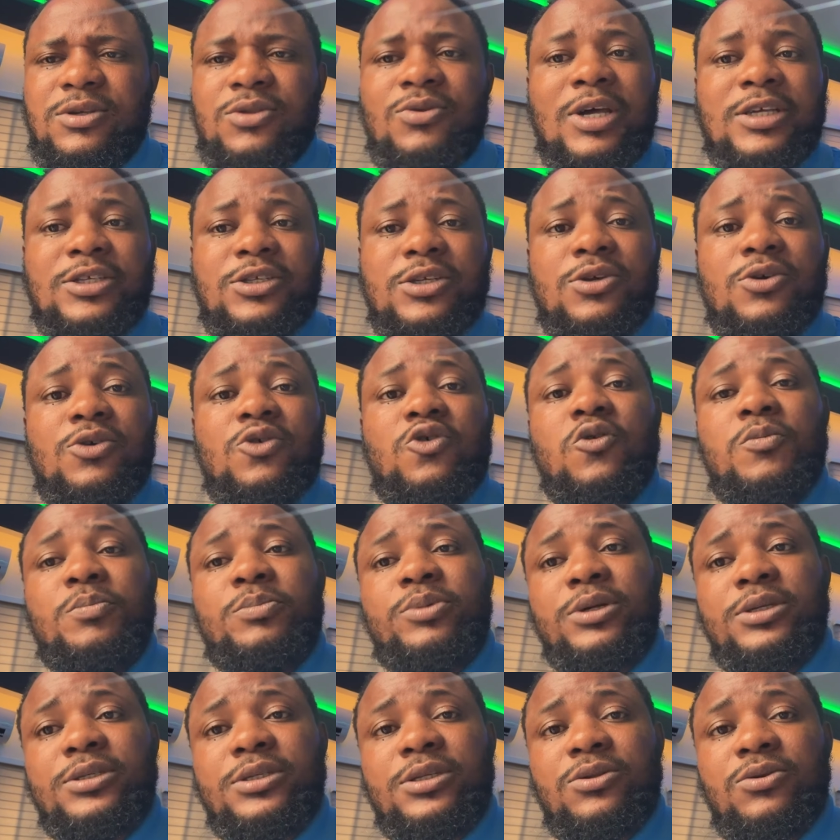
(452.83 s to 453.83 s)
Not say you go
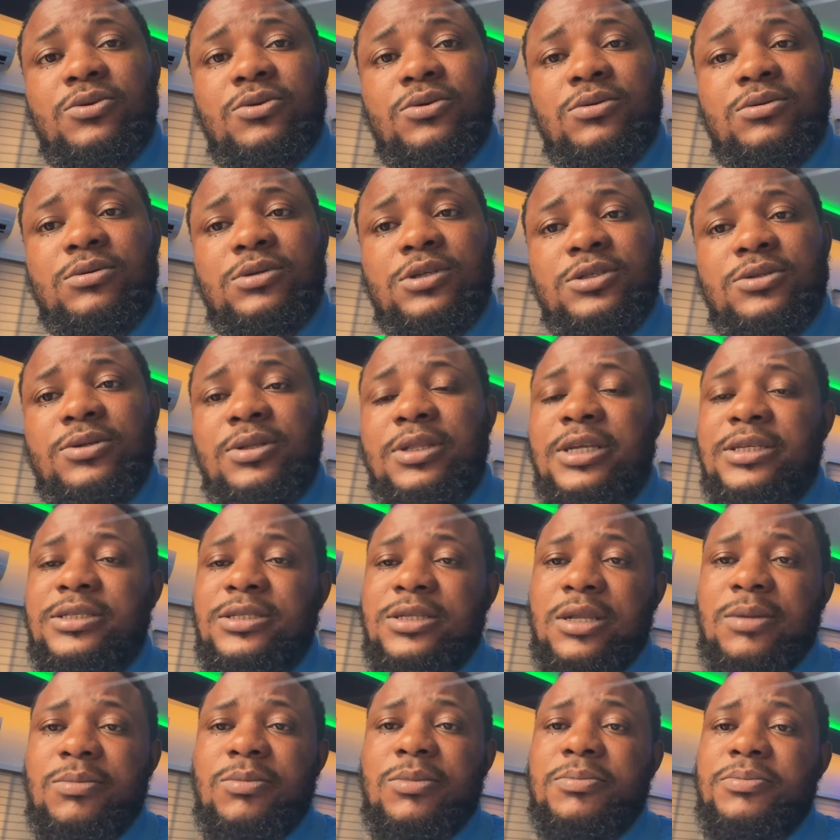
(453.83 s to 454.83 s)
prison, or it's
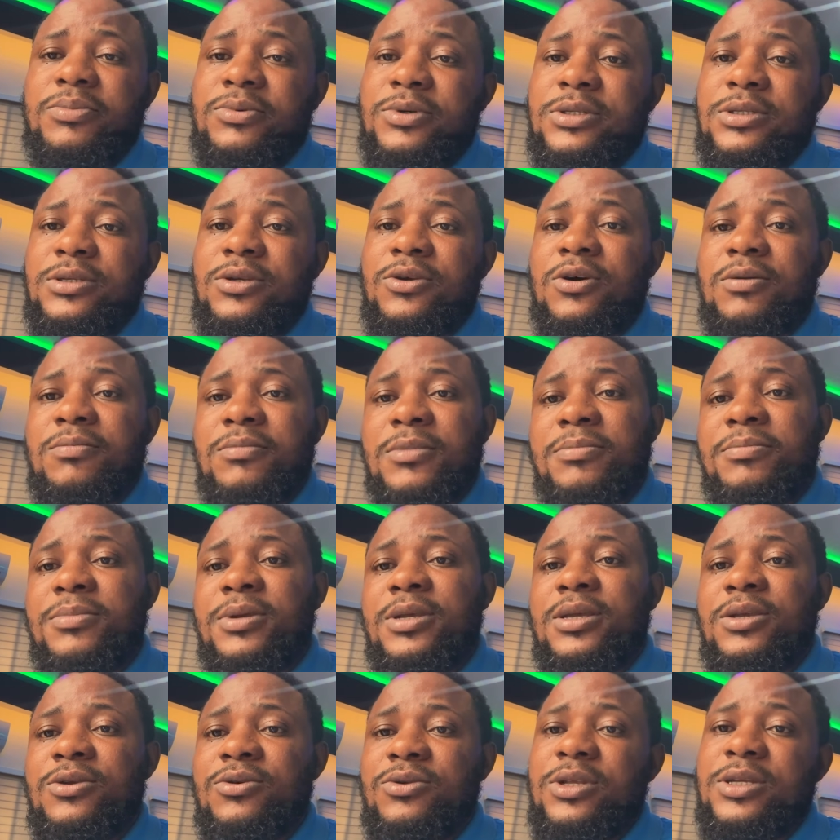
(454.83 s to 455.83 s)
understand prison, or maybe
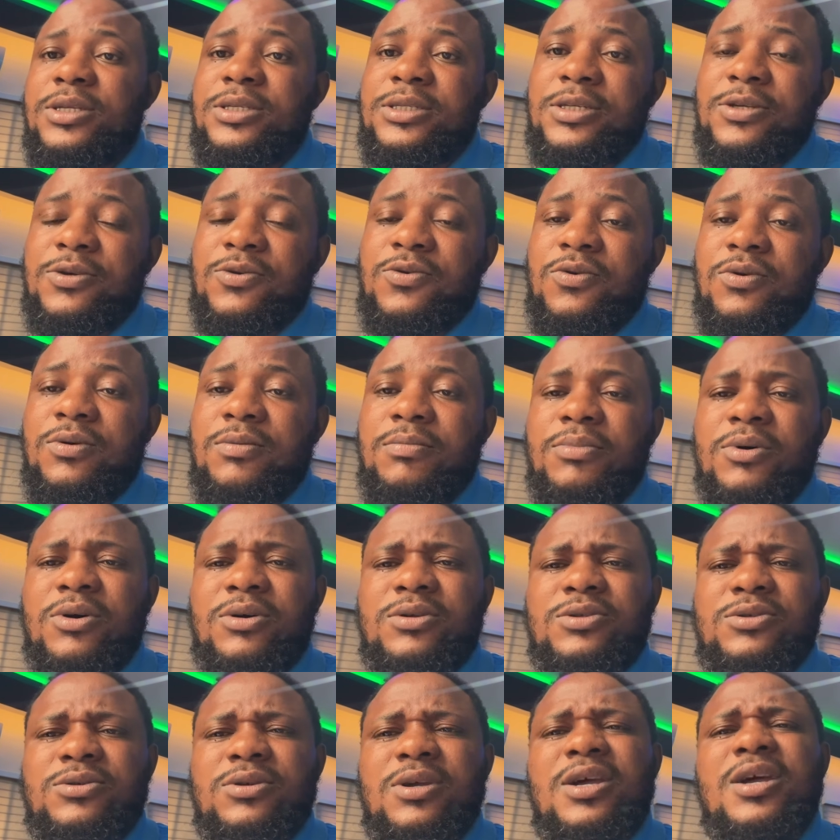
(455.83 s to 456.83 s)
you the sick,
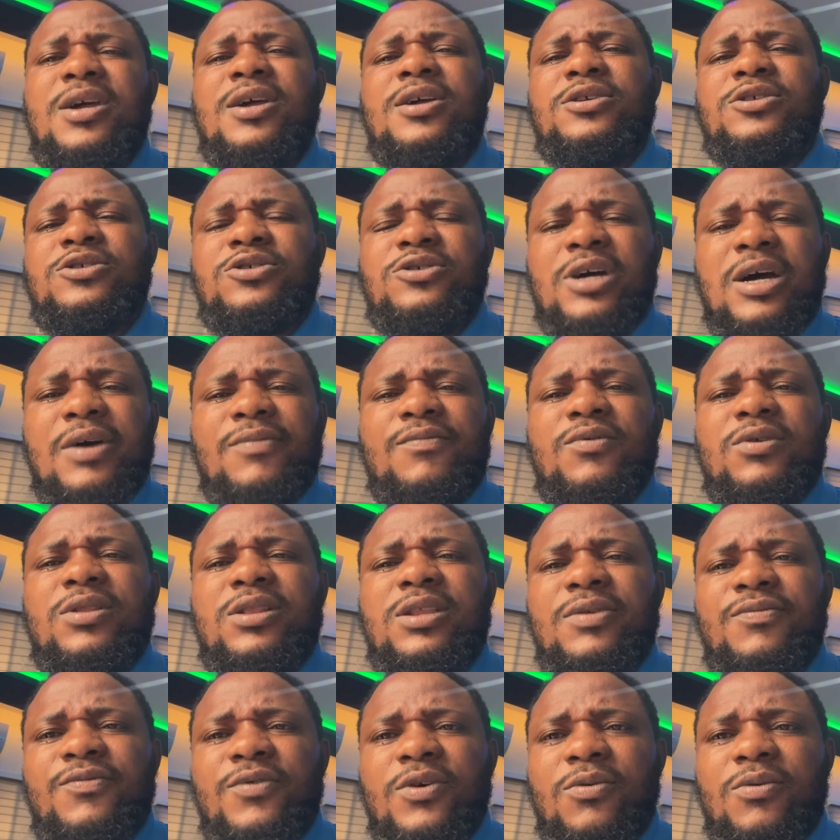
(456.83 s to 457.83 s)
but travel,
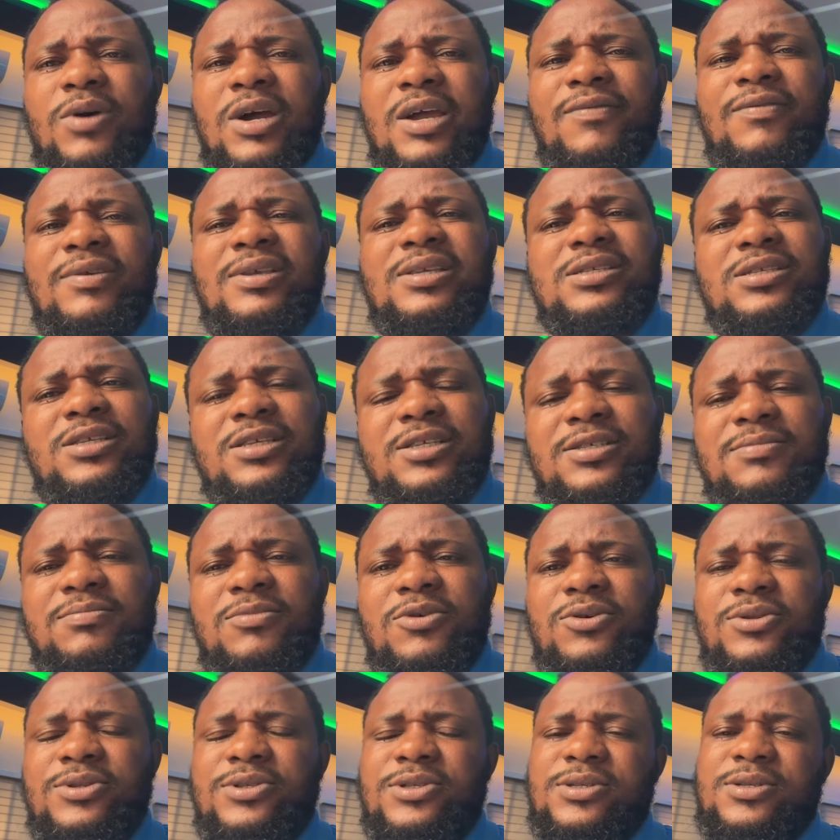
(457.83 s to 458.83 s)
leave your wife, it's six
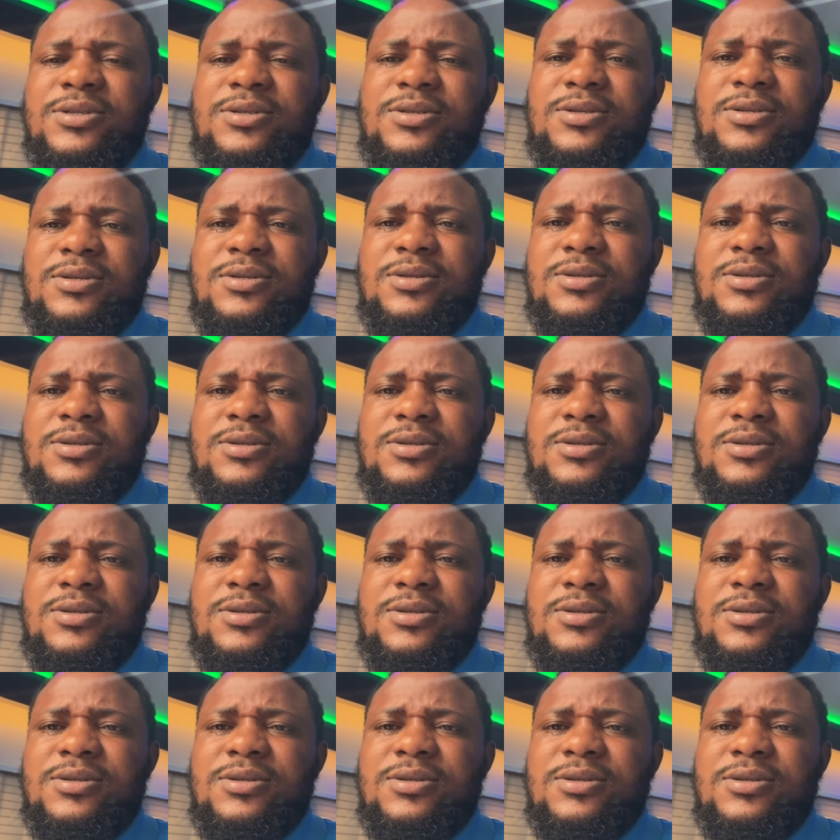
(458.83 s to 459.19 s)
months.